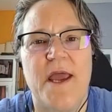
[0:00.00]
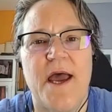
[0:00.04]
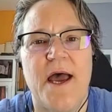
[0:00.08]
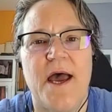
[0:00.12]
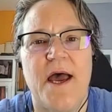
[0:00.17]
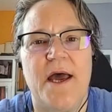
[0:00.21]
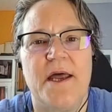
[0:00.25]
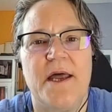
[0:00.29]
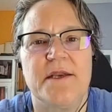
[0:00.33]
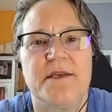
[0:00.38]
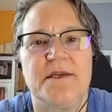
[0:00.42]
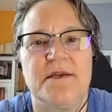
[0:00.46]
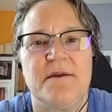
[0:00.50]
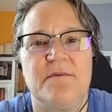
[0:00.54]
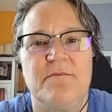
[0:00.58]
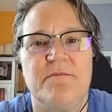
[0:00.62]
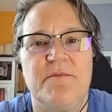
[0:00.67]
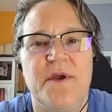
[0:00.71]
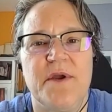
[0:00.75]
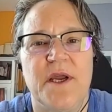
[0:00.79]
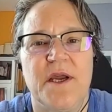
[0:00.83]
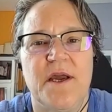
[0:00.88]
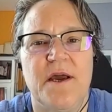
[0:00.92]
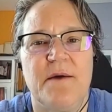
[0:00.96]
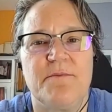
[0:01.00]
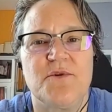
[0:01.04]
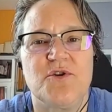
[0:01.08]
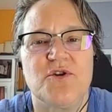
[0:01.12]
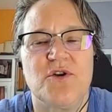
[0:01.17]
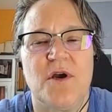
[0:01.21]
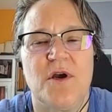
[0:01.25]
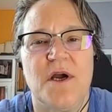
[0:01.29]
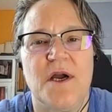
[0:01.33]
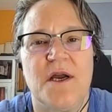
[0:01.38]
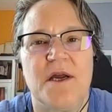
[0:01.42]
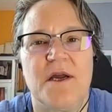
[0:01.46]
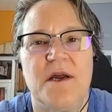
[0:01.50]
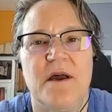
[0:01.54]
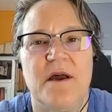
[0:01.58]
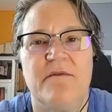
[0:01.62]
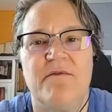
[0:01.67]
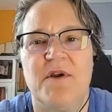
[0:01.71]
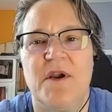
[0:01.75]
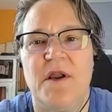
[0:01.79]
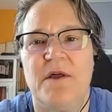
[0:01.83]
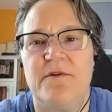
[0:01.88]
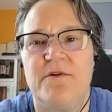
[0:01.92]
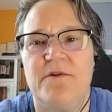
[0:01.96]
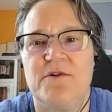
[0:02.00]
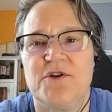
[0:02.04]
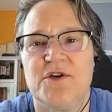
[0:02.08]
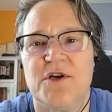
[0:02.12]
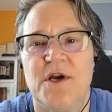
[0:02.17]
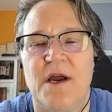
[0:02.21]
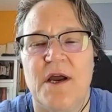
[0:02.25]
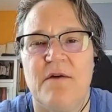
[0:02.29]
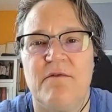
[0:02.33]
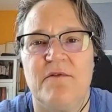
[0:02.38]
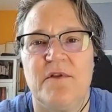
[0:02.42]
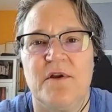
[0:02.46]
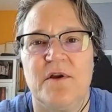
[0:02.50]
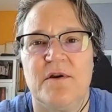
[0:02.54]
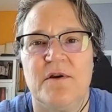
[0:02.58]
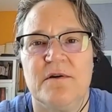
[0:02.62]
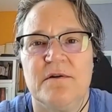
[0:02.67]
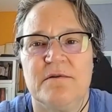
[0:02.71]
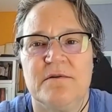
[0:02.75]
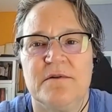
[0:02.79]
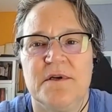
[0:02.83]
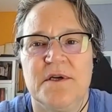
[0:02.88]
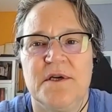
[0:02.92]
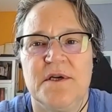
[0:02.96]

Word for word: hat and pickup truck of another traveler,